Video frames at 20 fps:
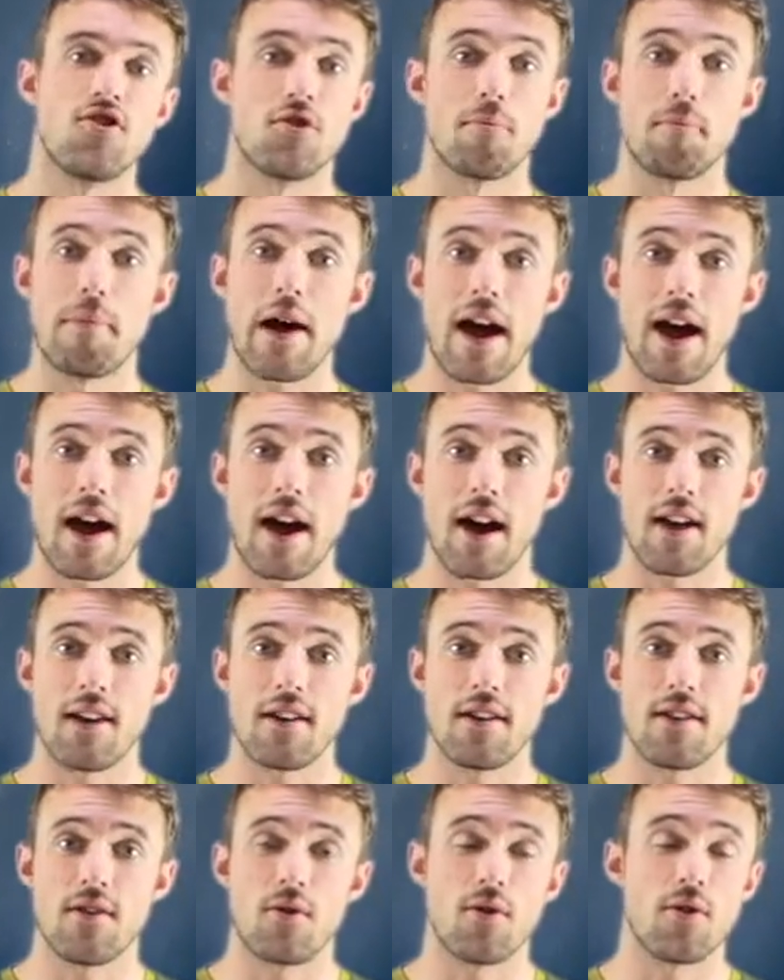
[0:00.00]

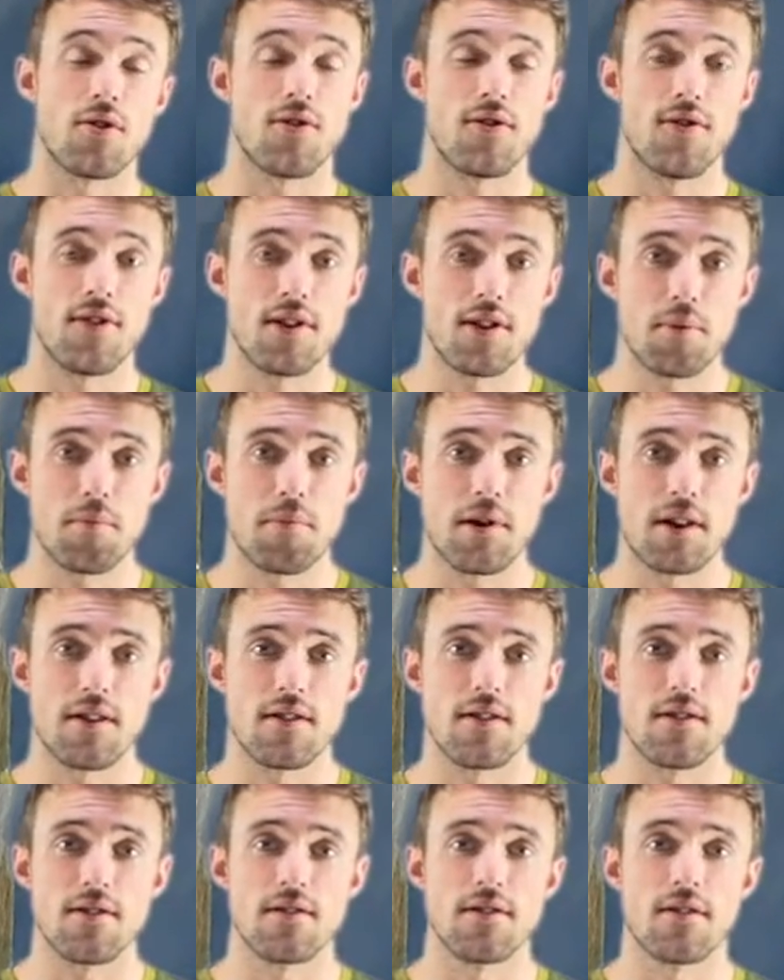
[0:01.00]
Japan or the
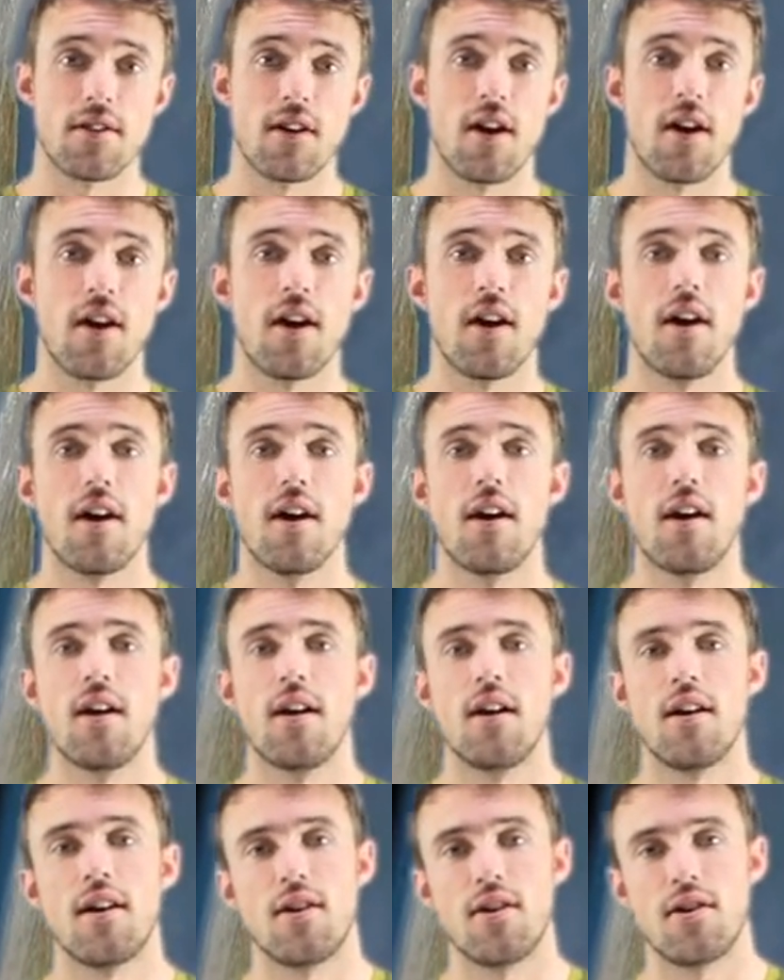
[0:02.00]
Philippines.
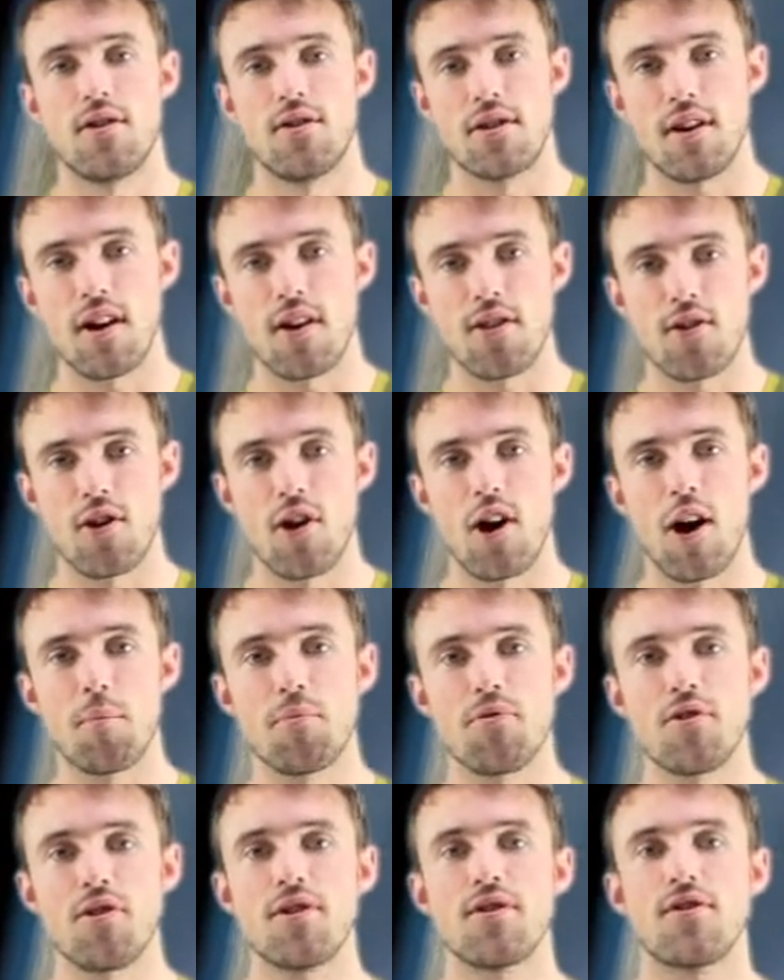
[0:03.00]
The other
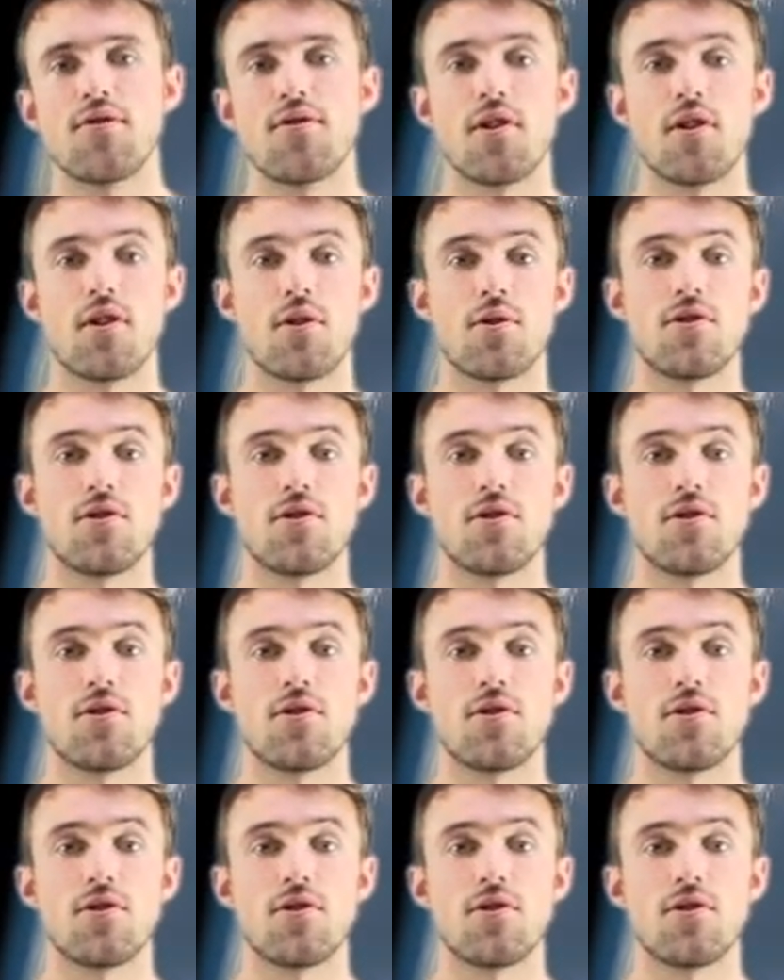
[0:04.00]
option is for an